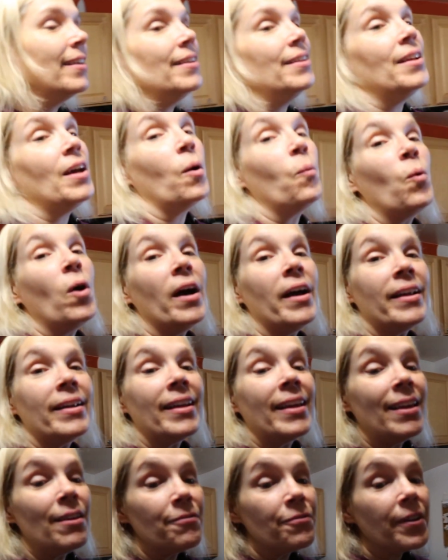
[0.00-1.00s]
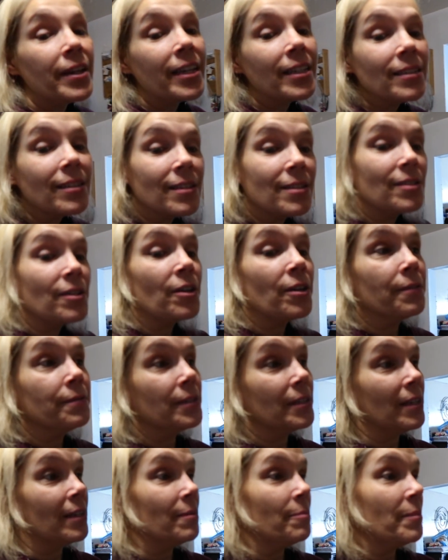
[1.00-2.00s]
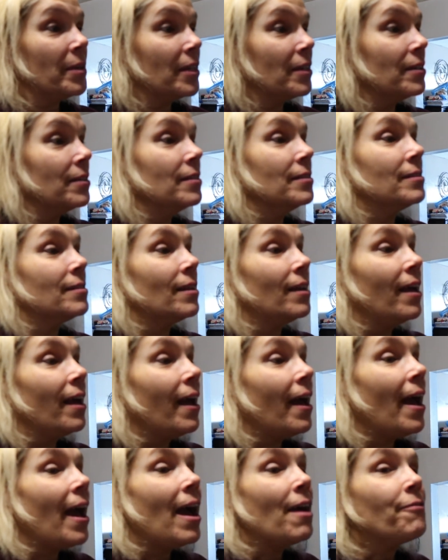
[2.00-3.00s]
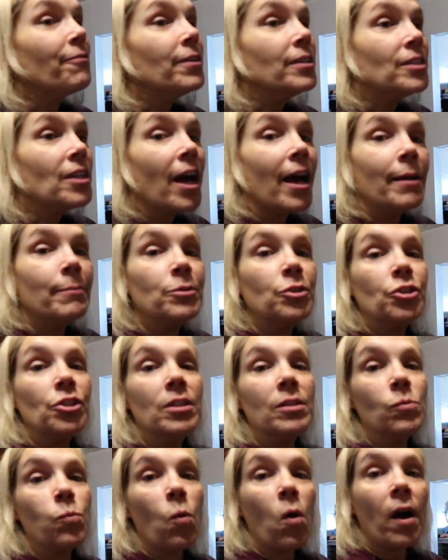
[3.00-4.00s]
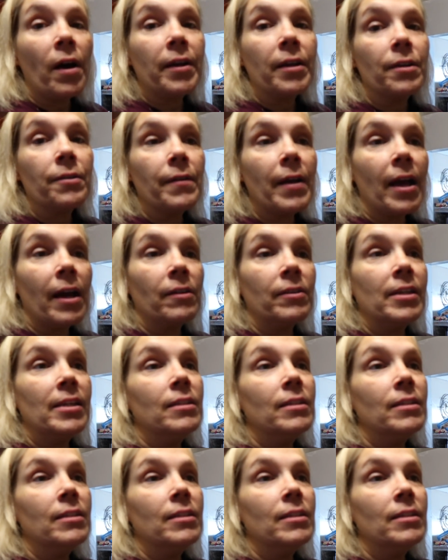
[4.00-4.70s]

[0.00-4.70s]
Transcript: You know what? He freaking deserves it because every time she's walking around,